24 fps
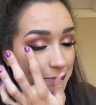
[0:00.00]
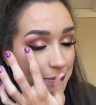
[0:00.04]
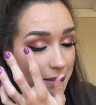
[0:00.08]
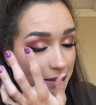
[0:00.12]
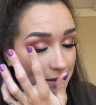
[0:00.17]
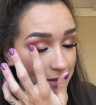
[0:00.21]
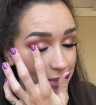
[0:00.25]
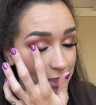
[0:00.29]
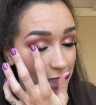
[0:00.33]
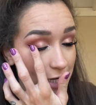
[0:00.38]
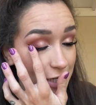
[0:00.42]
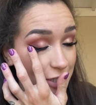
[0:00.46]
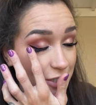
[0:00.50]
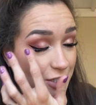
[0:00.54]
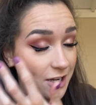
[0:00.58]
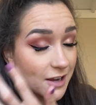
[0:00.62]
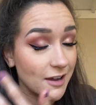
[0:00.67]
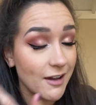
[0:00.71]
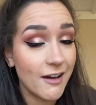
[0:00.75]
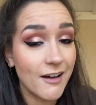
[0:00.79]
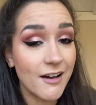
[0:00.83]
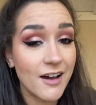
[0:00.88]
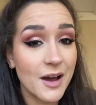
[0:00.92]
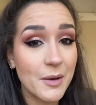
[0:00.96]
about changing
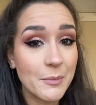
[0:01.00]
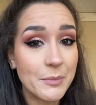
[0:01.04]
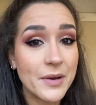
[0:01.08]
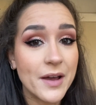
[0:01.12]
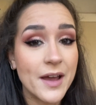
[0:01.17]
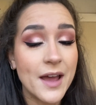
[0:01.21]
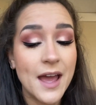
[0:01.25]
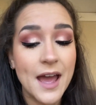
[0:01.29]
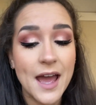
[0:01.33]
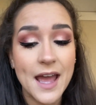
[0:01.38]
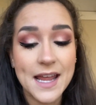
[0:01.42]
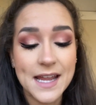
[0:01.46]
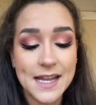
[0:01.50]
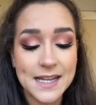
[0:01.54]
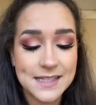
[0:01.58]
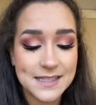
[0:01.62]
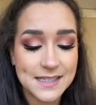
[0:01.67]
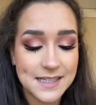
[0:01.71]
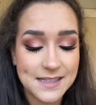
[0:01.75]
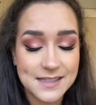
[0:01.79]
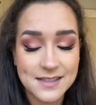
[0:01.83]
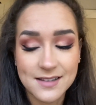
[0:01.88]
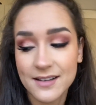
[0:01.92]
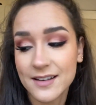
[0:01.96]
it up. It
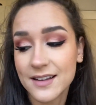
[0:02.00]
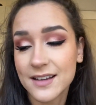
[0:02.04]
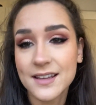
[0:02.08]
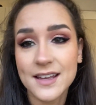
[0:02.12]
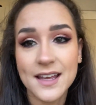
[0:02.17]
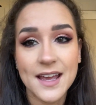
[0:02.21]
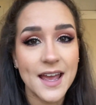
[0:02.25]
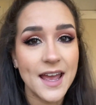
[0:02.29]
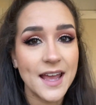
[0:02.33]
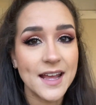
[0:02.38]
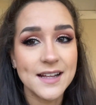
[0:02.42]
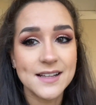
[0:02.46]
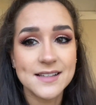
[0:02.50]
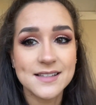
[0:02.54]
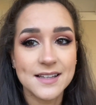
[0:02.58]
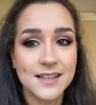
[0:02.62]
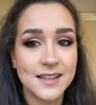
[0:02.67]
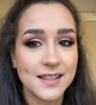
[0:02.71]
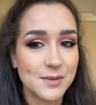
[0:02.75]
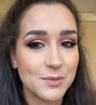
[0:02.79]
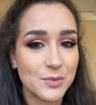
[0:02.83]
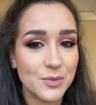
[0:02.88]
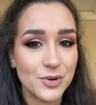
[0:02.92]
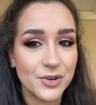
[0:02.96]
is like eight
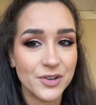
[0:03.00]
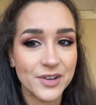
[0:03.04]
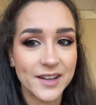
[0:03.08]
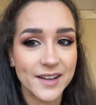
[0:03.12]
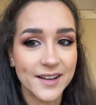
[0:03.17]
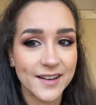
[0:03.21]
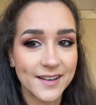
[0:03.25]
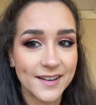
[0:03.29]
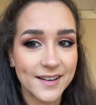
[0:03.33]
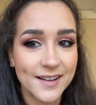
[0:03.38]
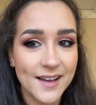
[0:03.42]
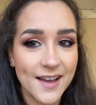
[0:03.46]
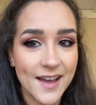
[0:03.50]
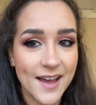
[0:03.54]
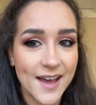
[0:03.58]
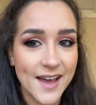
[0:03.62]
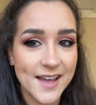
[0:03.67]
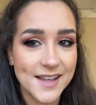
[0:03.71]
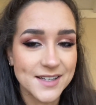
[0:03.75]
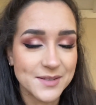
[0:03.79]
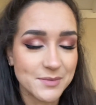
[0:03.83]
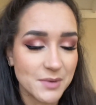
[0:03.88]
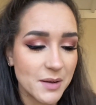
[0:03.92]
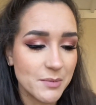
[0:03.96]
in the morning
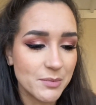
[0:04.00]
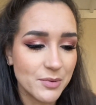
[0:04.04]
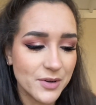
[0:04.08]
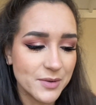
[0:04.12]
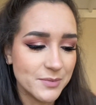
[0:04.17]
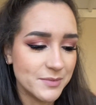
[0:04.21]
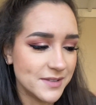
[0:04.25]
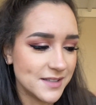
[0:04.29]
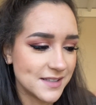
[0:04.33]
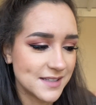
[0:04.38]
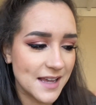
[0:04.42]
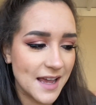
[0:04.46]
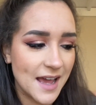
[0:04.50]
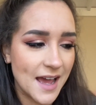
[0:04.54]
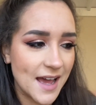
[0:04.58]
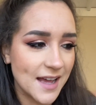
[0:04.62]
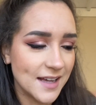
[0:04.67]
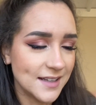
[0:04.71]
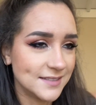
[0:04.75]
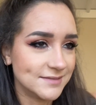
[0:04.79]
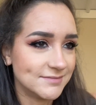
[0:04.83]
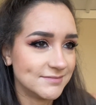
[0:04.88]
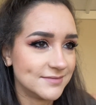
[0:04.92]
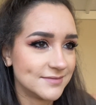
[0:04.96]
and my appointment's
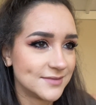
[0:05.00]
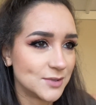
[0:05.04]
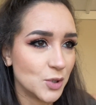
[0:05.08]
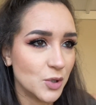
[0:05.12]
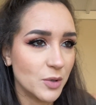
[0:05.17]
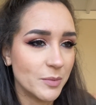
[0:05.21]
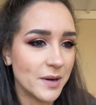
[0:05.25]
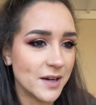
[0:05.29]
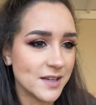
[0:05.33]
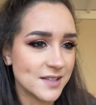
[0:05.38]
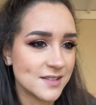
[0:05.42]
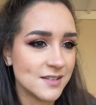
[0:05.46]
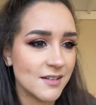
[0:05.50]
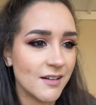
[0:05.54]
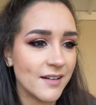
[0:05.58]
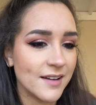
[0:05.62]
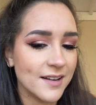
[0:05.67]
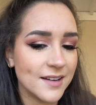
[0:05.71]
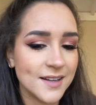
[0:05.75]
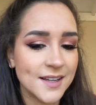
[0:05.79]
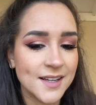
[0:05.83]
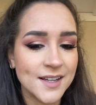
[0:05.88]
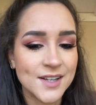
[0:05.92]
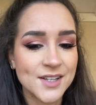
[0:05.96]
at quarter past
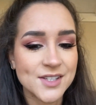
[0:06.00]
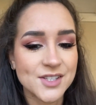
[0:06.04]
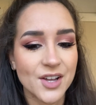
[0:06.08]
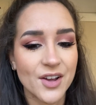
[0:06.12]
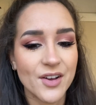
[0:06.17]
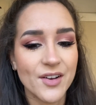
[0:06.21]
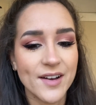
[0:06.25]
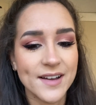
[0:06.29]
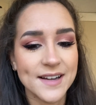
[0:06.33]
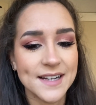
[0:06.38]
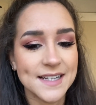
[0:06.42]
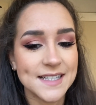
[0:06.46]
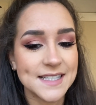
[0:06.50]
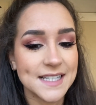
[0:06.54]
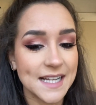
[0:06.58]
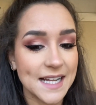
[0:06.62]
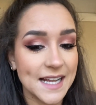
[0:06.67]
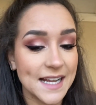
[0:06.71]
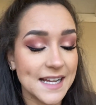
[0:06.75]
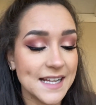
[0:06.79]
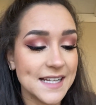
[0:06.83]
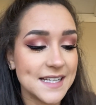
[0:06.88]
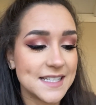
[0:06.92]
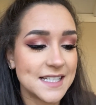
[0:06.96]
nine. So I need to
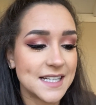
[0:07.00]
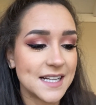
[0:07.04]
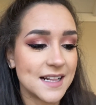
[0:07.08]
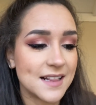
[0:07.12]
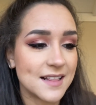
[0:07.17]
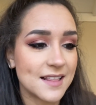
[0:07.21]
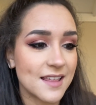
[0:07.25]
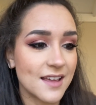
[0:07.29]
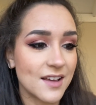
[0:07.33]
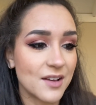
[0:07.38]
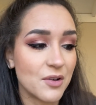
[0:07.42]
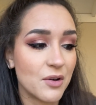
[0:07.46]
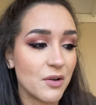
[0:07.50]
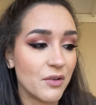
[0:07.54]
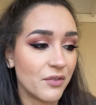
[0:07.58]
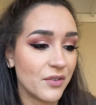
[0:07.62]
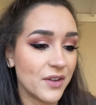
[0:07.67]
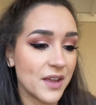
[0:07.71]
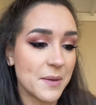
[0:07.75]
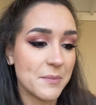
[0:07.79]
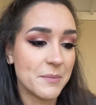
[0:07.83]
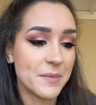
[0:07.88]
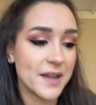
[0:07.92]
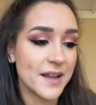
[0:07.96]
eat get
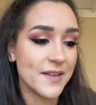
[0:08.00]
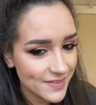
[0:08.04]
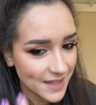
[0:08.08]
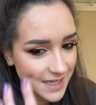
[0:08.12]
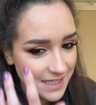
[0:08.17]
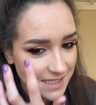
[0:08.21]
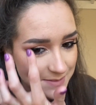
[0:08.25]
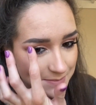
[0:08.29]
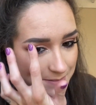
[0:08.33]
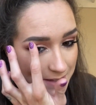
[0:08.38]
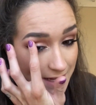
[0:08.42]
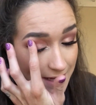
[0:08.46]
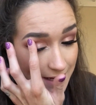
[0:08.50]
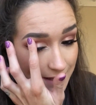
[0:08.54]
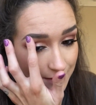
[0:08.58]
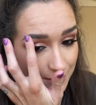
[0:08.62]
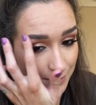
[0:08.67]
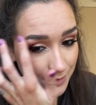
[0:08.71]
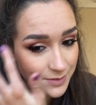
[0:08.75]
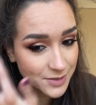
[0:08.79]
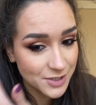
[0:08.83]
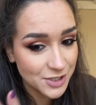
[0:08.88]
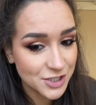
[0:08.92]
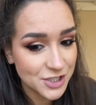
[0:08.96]
coffee in me. That's me, I
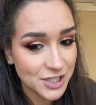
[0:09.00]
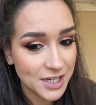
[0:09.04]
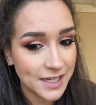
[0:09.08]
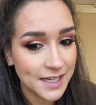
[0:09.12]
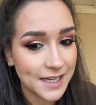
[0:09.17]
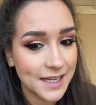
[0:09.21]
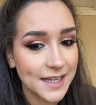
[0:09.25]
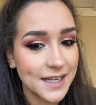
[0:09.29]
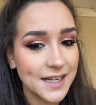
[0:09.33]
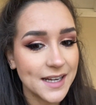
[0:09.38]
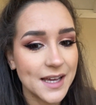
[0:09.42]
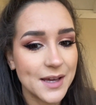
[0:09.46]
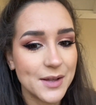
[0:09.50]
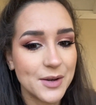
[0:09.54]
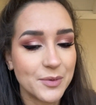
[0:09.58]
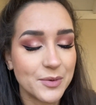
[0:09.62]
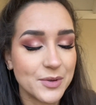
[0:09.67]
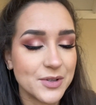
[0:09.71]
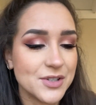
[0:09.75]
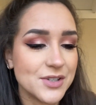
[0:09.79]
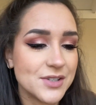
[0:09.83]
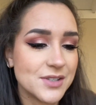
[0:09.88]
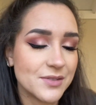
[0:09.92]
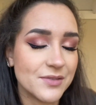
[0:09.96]
thought I'd just check in and I'm gonna
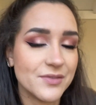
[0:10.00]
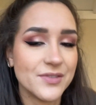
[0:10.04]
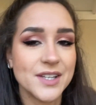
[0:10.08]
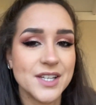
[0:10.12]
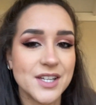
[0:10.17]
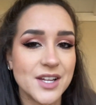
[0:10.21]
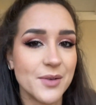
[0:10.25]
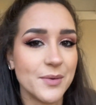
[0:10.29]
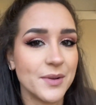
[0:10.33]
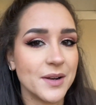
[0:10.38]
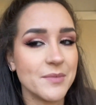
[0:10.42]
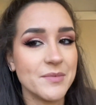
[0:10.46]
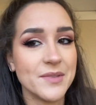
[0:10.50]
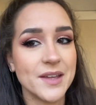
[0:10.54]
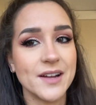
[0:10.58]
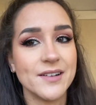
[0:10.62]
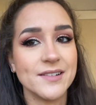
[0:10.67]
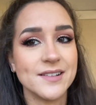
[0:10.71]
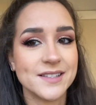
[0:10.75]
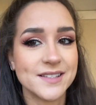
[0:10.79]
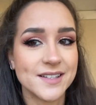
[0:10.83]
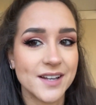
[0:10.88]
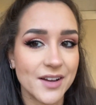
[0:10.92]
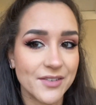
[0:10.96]
do some video when I'm there
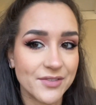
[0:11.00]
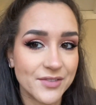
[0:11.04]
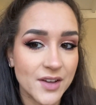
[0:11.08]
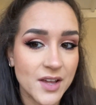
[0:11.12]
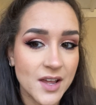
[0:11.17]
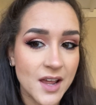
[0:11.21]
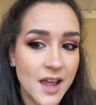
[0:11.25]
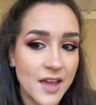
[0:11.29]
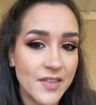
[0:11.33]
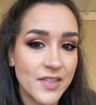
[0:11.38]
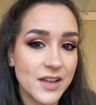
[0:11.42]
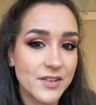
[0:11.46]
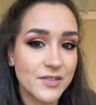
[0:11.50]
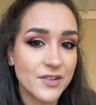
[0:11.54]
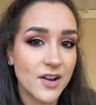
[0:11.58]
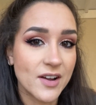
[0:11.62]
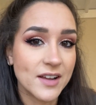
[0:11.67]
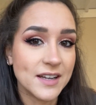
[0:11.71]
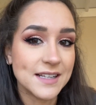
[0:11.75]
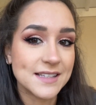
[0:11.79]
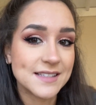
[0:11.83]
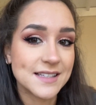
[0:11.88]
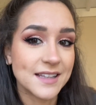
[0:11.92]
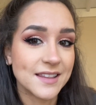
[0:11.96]
and stuff. They've
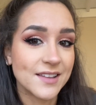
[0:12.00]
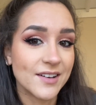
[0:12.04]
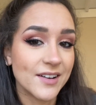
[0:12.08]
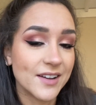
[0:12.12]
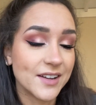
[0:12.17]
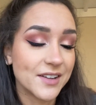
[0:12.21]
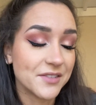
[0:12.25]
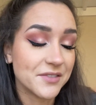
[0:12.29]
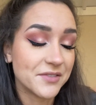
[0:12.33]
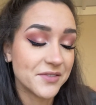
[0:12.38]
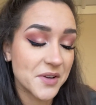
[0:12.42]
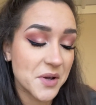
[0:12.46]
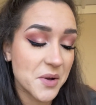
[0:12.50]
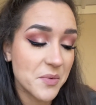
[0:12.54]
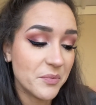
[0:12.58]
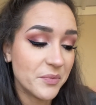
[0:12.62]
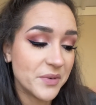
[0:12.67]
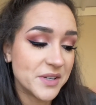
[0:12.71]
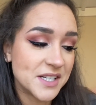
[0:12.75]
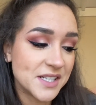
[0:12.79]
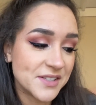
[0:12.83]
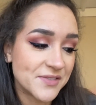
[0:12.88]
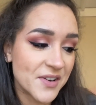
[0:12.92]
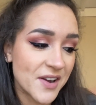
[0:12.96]
kindly said that I can film,
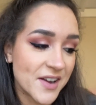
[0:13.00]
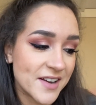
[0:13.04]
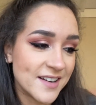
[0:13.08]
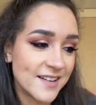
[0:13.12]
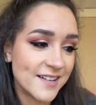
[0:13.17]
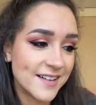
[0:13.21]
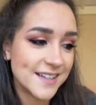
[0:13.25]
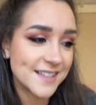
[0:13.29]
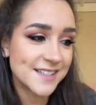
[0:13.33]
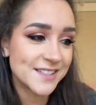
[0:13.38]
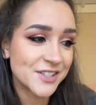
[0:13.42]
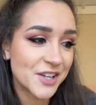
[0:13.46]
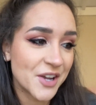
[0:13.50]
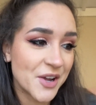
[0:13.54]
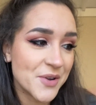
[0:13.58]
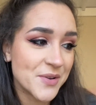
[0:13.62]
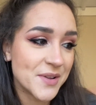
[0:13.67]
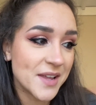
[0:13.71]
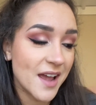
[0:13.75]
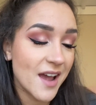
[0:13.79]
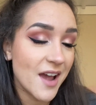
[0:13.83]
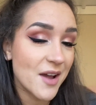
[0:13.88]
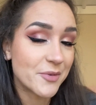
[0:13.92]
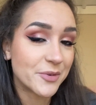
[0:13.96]
which is very nice. So
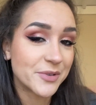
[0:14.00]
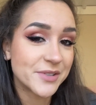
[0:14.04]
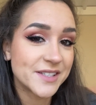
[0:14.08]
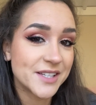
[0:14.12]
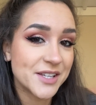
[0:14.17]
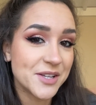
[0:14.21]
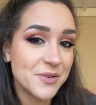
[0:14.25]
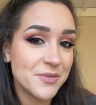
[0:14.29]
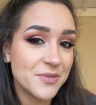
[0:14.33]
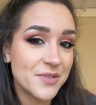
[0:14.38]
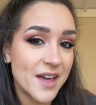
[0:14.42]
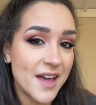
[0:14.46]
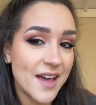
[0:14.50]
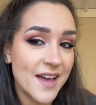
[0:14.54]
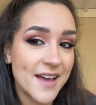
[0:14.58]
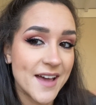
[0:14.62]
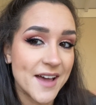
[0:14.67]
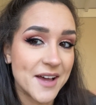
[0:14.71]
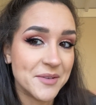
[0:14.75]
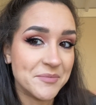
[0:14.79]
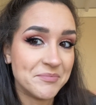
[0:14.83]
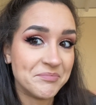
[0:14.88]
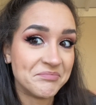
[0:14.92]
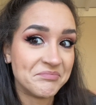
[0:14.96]
yeah, I will see you
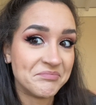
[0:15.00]
there.